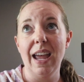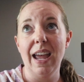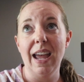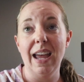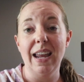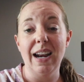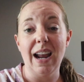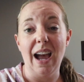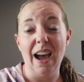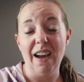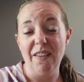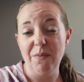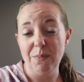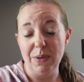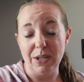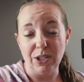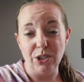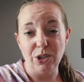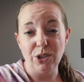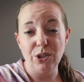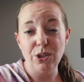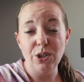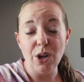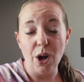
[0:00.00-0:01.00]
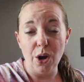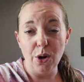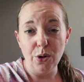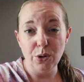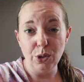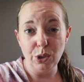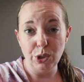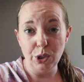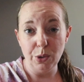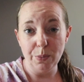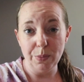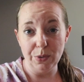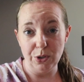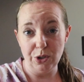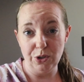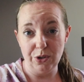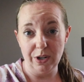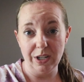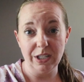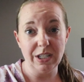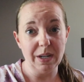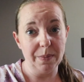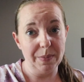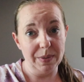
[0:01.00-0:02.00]
and I've been so super
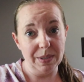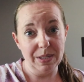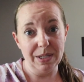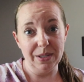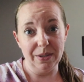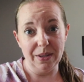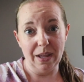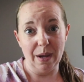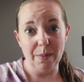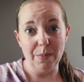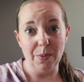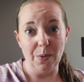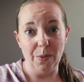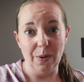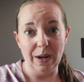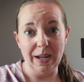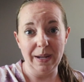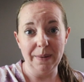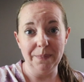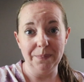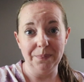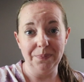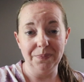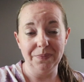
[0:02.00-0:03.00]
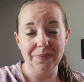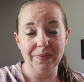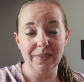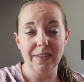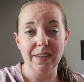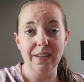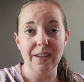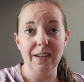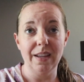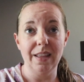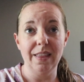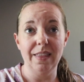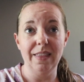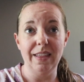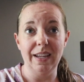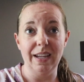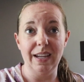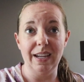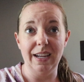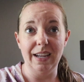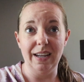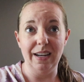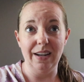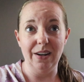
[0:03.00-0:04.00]
strict up until that point,
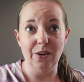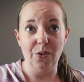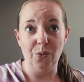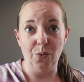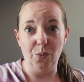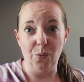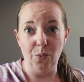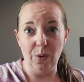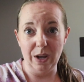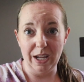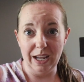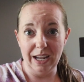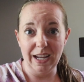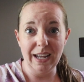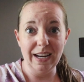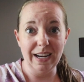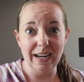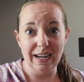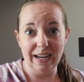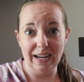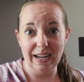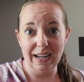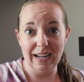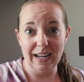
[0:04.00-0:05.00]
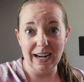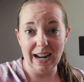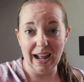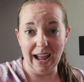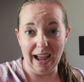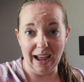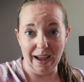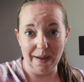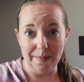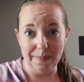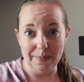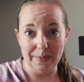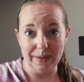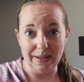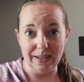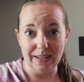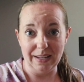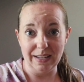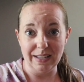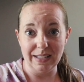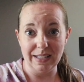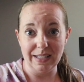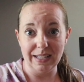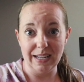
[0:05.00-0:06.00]
then when it
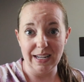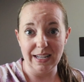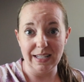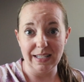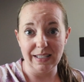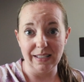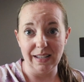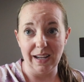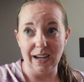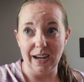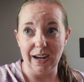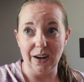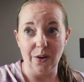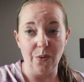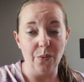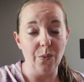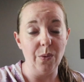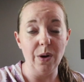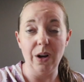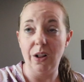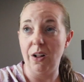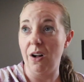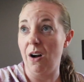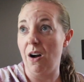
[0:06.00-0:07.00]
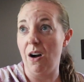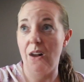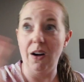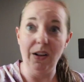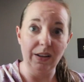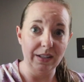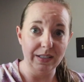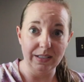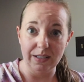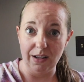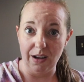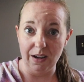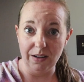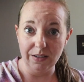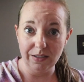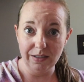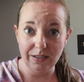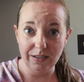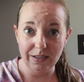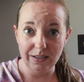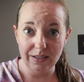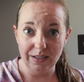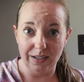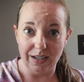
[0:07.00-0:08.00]
happens, it's like, well, all is
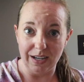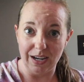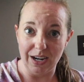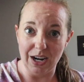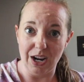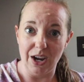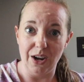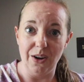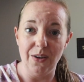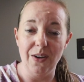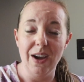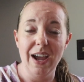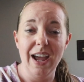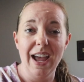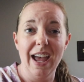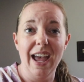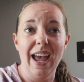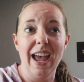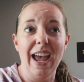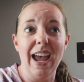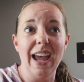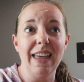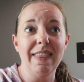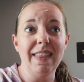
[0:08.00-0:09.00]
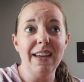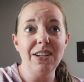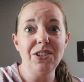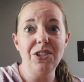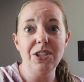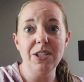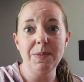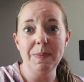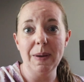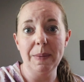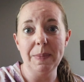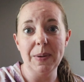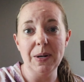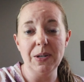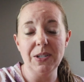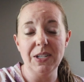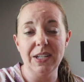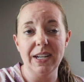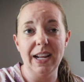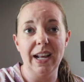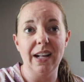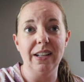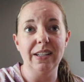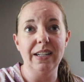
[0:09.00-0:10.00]
lost, you know? And that's just my
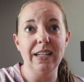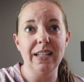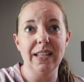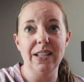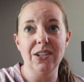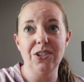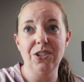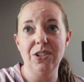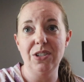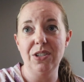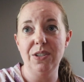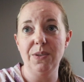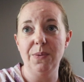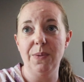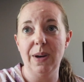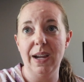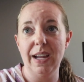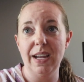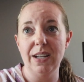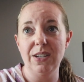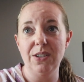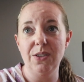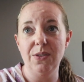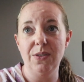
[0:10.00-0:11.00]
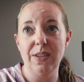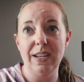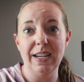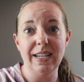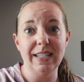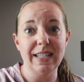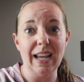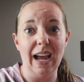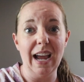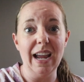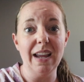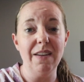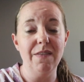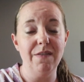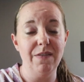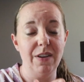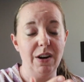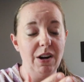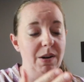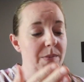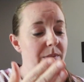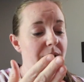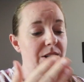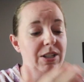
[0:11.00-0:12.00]
personality. That's just the way I do things. I am
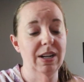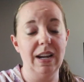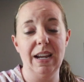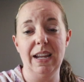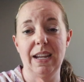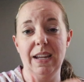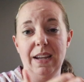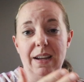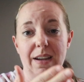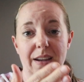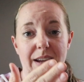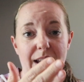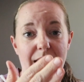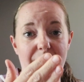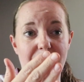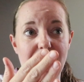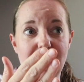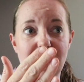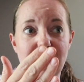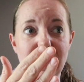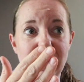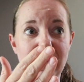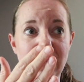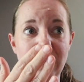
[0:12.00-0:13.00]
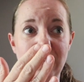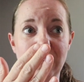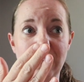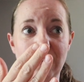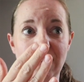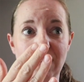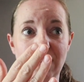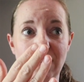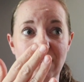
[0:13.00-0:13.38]
very much a, a